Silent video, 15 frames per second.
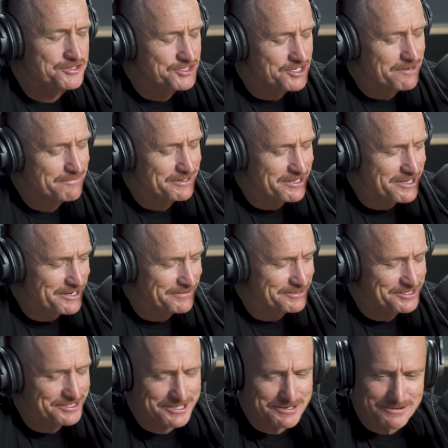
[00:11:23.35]
jumping out of a
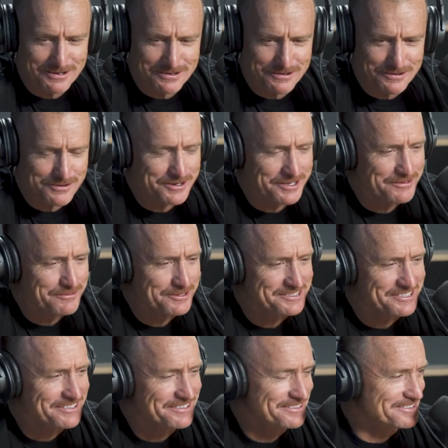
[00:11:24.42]
C-130,
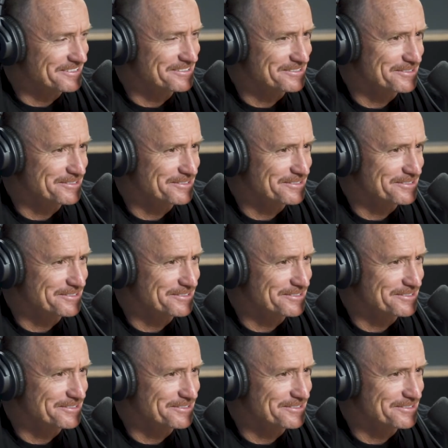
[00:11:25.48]
what is a